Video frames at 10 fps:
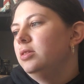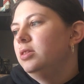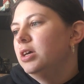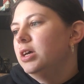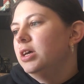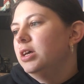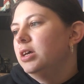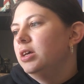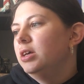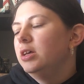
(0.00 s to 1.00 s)

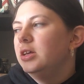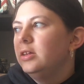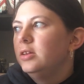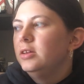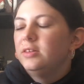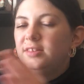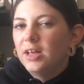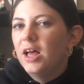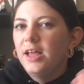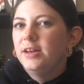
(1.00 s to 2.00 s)
The
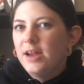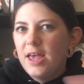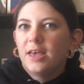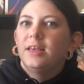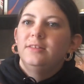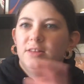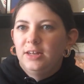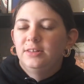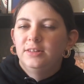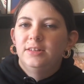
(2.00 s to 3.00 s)
son, Nick, is
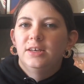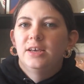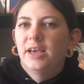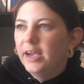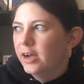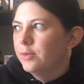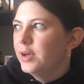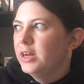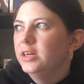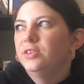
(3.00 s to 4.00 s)
addicted to
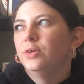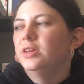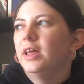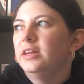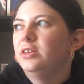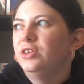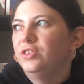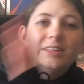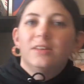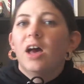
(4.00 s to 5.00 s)
heroin, and so it like
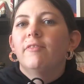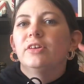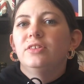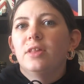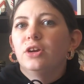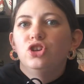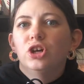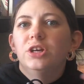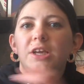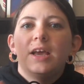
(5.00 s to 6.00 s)
just covers their
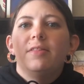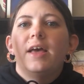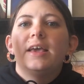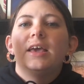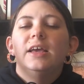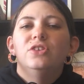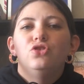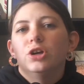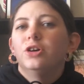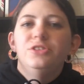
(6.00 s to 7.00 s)
journey and like his
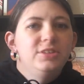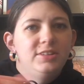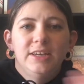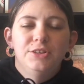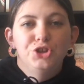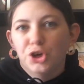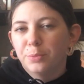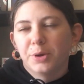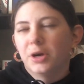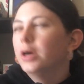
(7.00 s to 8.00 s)
struggle to stay
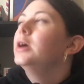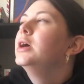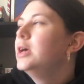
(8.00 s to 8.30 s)
sober.